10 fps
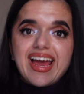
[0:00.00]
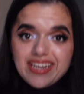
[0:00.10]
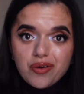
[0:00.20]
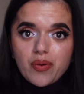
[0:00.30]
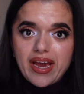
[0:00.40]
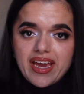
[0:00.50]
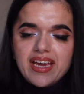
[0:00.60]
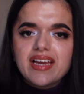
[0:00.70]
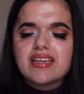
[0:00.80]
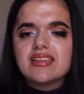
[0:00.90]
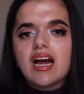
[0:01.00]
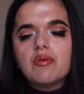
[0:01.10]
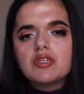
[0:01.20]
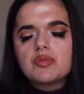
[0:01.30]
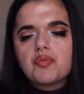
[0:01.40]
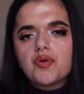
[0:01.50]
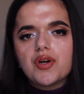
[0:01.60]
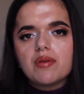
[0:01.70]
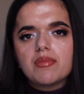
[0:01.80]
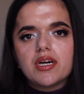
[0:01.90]
Anyway, that was
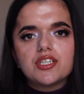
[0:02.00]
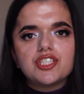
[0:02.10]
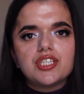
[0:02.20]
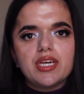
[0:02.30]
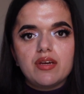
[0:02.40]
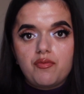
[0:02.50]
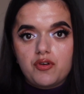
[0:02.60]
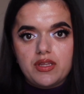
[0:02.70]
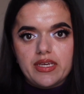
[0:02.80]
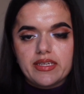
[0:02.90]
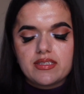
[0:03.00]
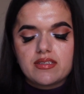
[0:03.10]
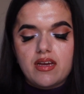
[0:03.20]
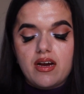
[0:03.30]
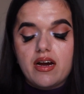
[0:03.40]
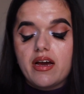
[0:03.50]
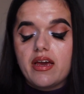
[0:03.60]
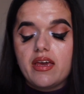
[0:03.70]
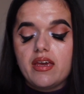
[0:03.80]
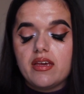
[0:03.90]
pretty much it for this.
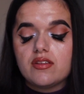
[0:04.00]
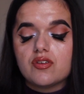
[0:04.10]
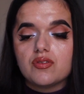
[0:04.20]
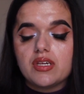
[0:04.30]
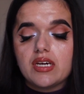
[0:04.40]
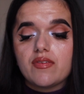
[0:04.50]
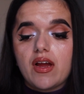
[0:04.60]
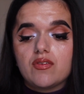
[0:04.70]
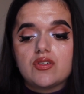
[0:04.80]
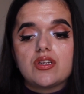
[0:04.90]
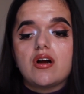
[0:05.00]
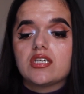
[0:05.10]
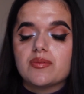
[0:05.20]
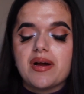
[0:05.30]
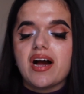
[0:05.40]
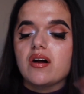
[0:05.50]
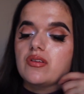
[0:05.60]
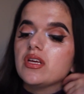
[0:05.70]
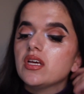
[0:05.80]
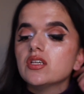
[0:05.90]
I don't think I've ever talked
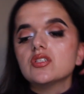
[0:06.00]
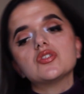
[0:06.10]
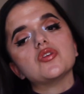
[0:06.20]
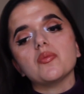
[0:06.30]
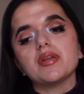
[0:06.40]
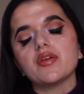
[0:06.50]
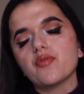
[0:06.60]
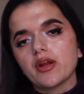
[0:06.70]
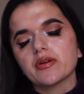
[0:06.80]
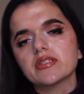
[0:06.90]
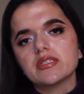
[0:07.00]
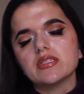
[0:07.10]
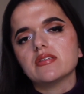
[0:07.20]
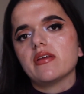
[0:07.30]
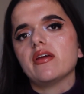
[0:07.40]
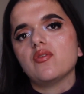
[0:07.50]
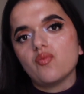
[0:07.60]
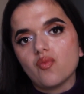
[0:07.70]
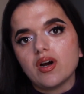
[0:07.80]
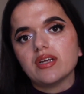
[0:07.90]
about so many fragrances in
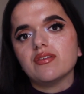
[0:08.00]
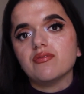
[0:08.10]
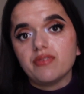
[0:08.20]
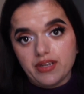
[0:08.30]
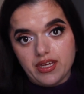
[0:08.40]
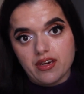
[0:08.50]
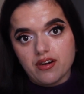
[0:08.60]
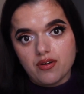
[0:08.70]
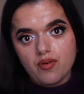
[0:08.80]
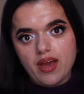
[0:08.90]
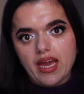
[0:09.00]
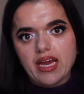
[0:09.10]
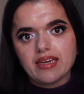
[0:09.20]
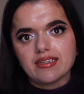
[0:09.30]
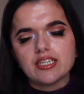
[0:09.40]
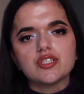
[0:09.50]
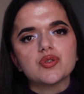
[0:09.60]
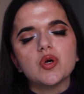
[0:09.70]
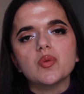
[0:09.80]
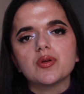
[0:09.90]
one video, and I
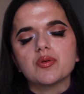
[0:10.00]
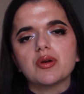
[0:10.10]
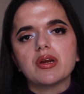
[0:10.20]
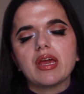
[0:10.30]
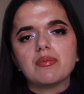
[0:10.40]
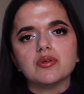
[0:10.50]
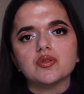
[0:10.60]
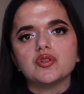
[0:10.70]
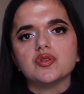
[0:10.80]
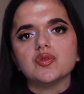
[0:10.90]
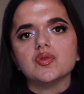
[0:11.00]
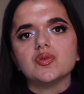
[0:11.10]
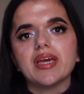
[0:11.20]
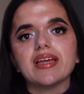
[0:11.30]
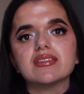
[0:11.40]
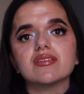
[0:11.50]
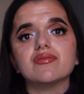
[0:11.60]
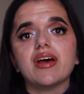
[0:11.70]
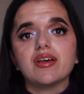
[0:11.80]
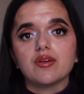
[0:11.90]
do hope you were able to gain
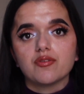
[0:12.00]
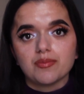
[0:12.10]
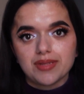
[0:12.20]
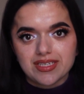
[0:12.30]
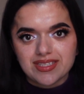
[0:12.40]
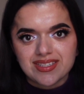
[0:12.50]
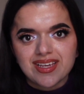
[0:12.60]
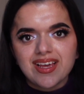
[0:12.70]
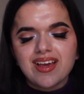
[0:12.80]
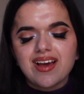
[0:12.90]
some value from this